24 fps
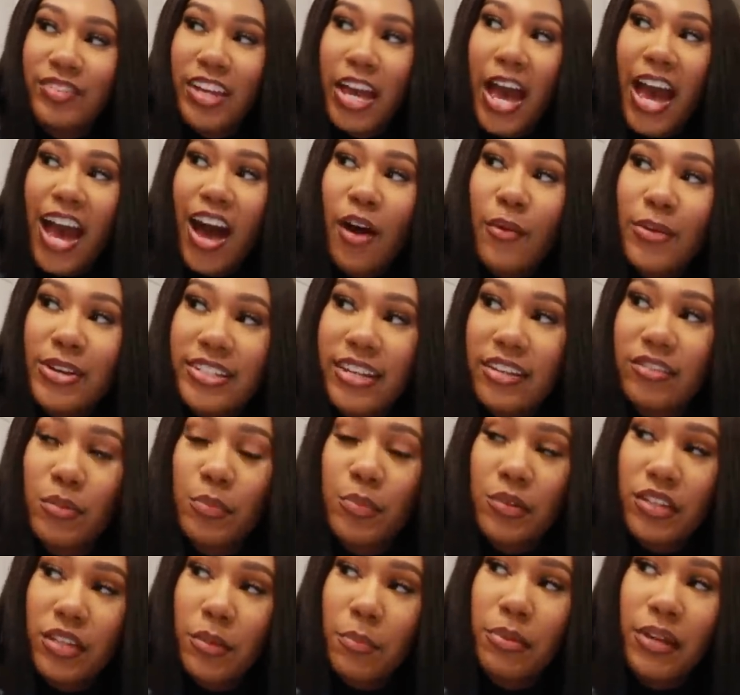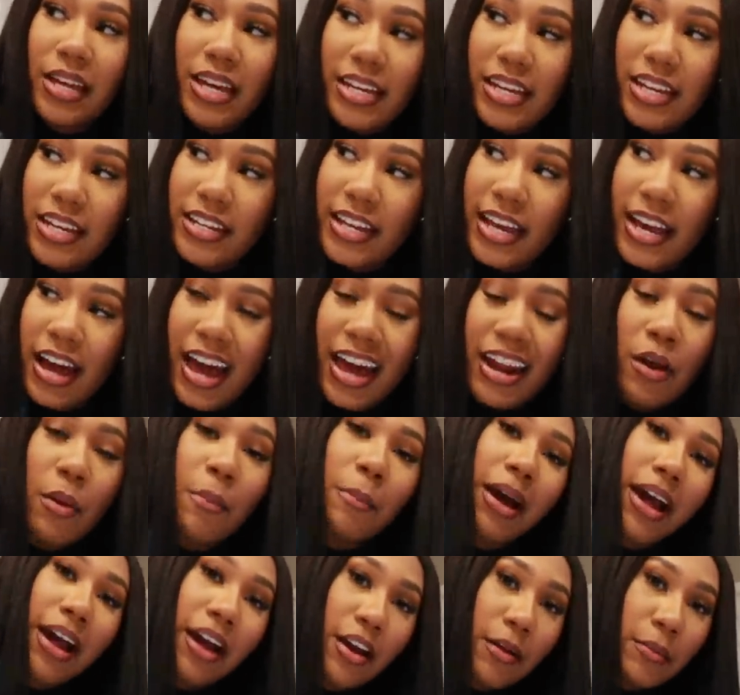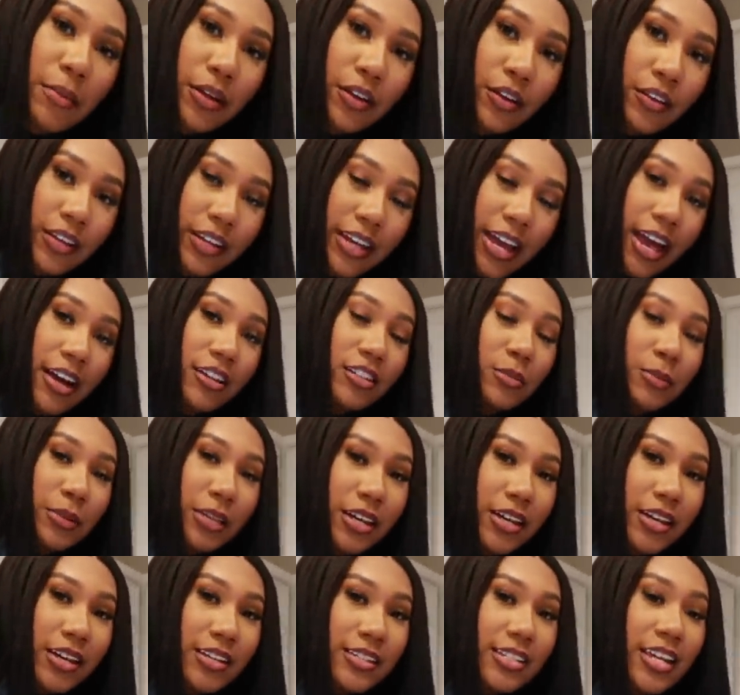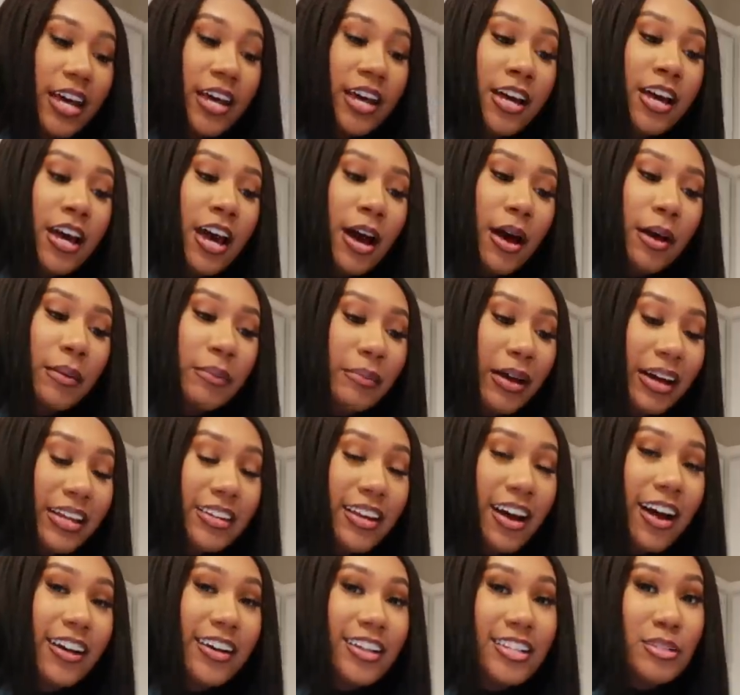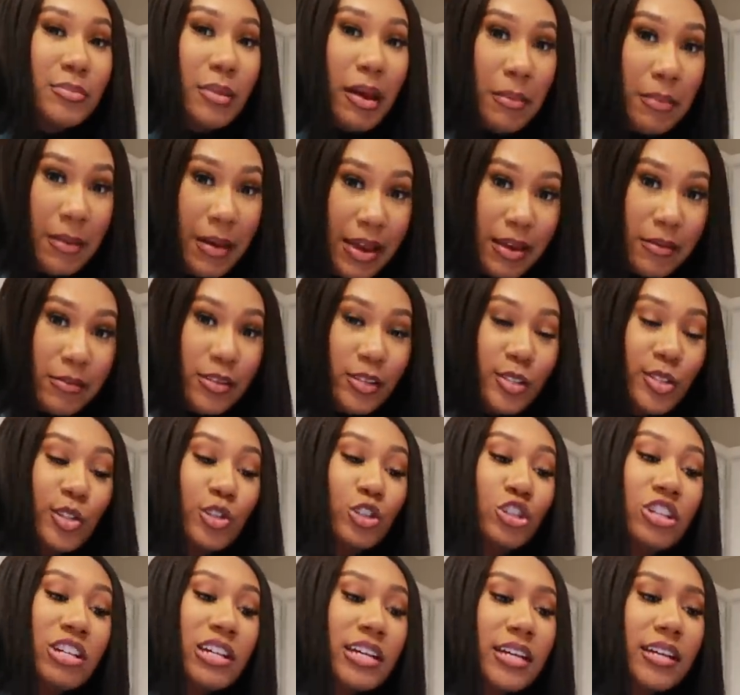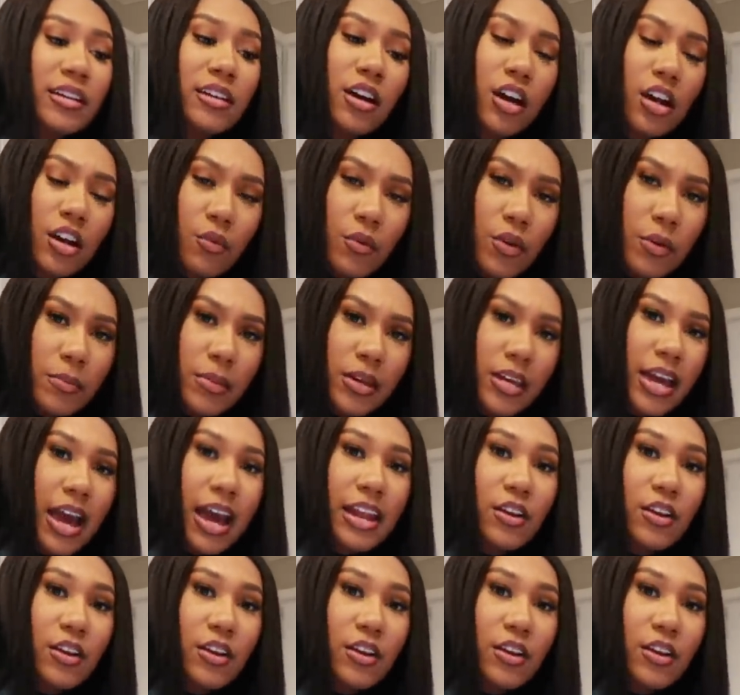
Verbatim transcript: I always have to put the blanket down. I don't mind her being on the couch because my dog is my baby, so she can cuddle with me.